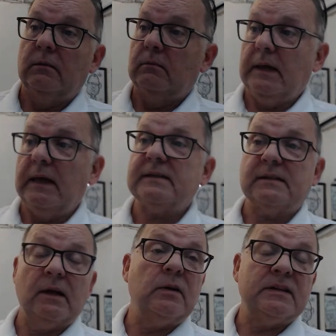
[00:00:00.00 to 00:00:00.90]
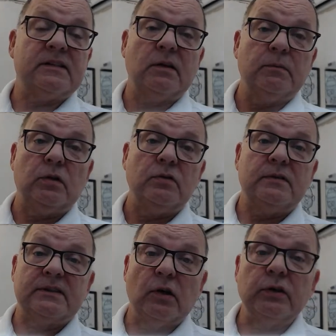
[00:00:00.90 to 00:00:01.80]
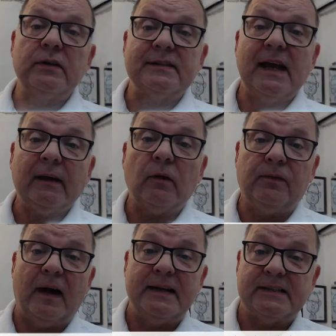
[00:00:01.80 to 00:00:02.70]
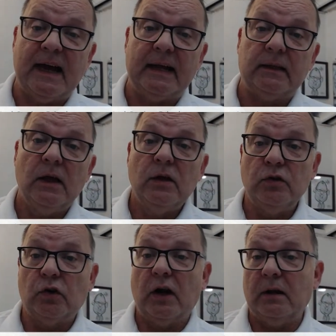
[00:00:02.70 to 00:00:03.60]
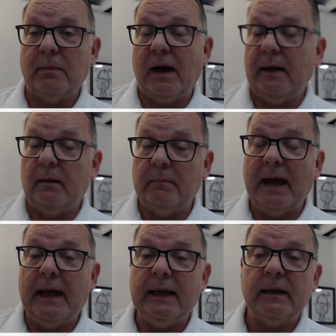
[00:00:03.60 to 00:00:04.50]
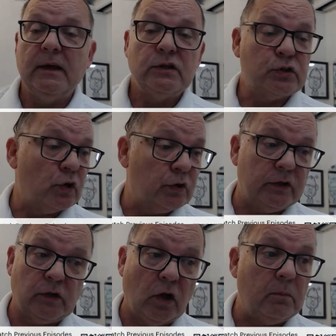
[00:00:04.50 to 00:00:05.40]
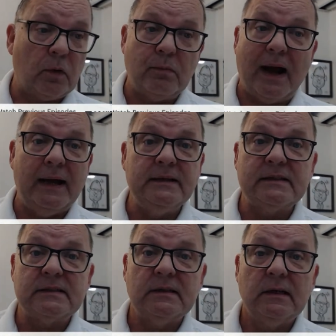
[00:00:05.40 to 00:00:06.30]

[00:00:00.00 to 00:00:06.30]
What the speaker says: yes, there is some certain sacrifice that you're going to make, certain compromise,